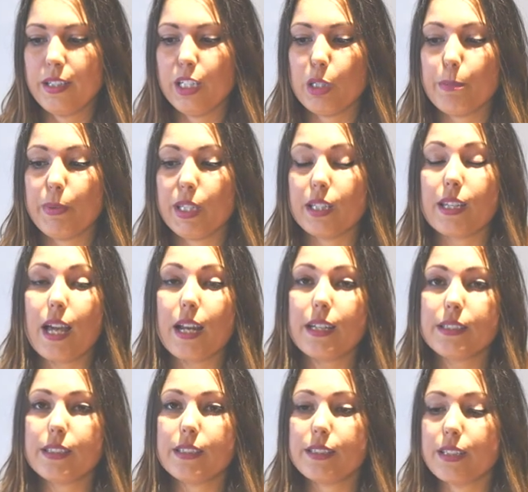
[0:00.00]
Lipid
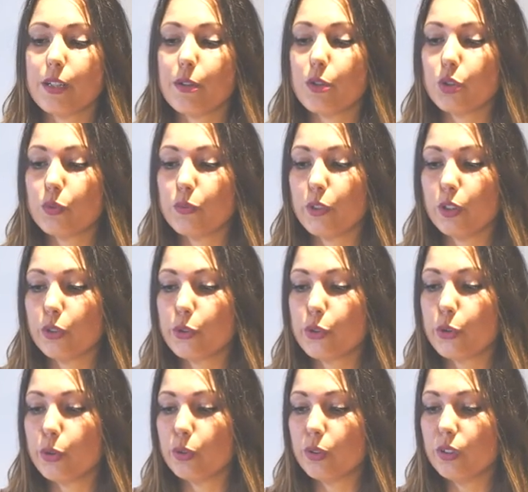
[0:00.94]
analysis is a useful
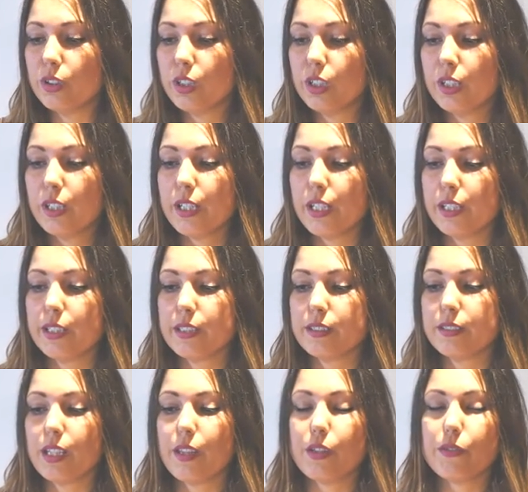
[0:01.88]
tool in the
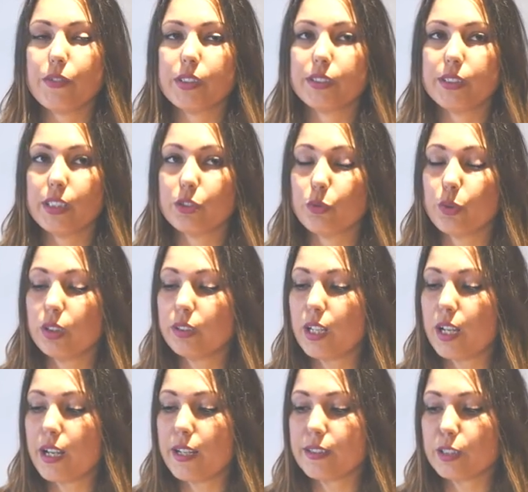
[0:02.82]
study of ancestral
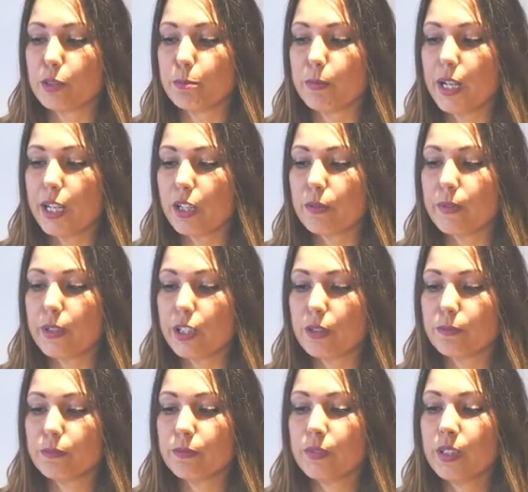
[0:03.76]
diets and
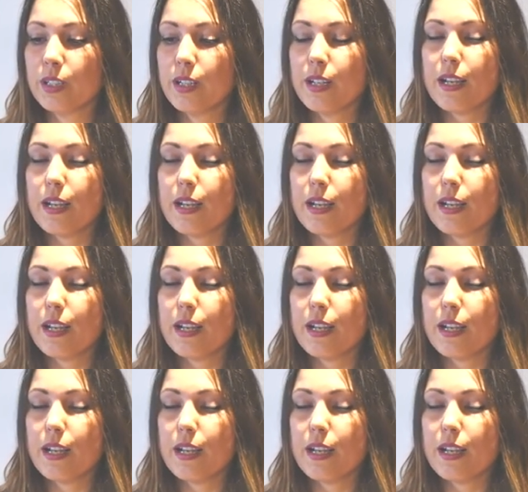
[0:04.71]
microbiome,